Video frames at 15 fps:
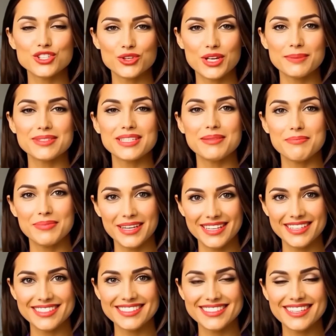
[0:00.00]
scripts in
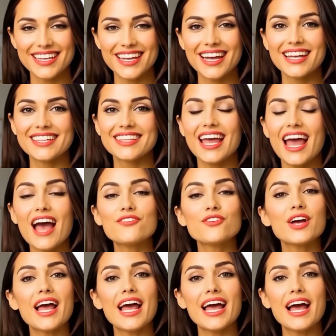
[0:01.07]
minutes, then have
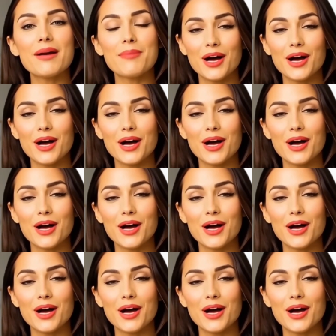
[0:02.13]
your AI